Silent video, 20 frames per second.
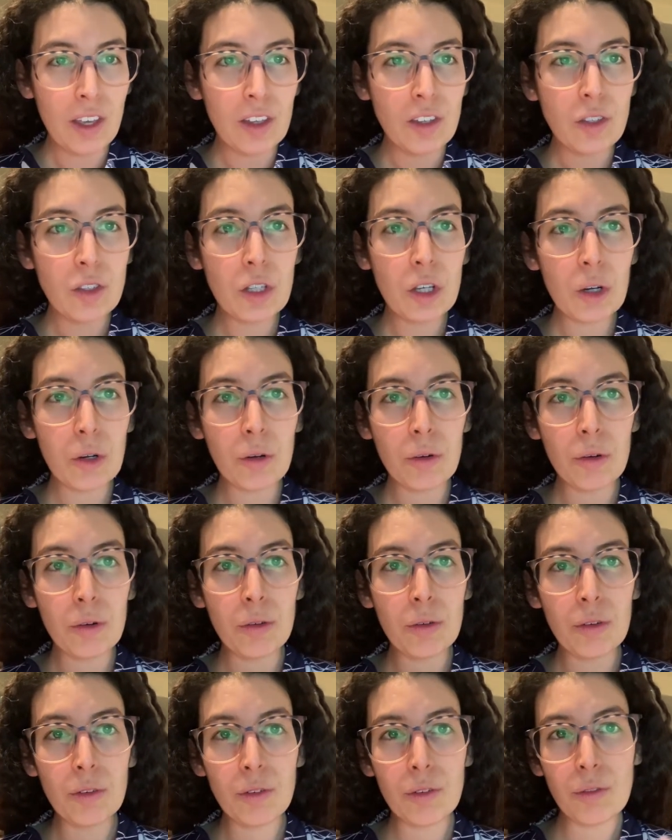
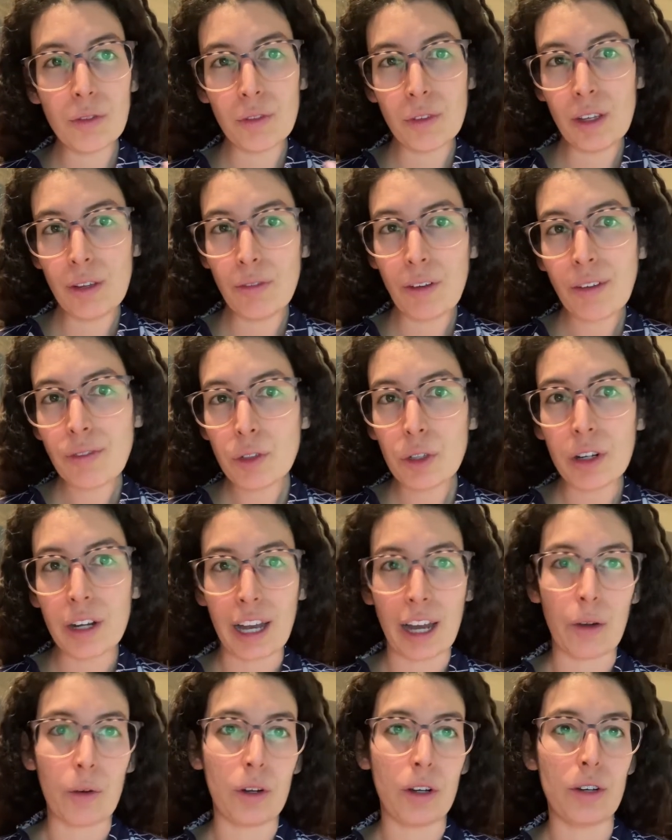So if after an
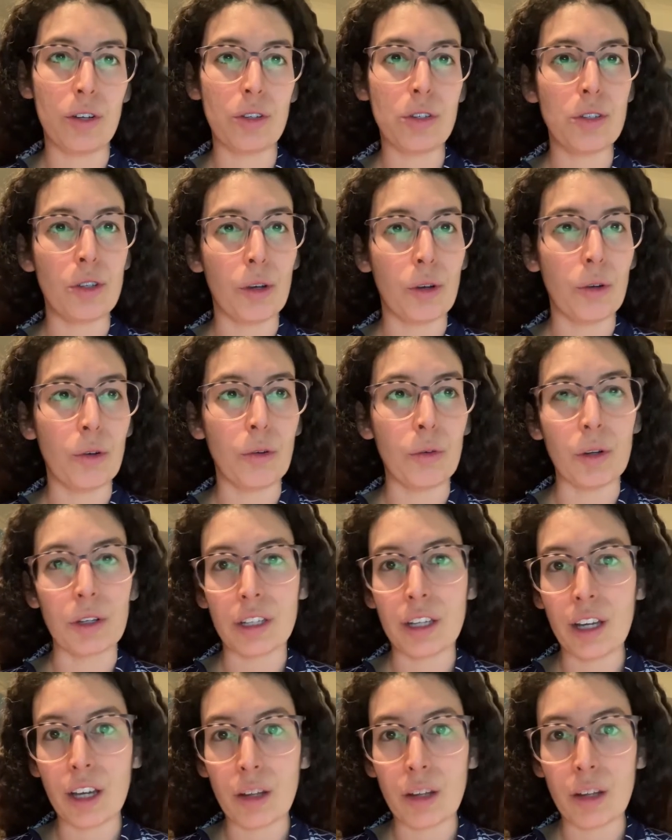hour or so working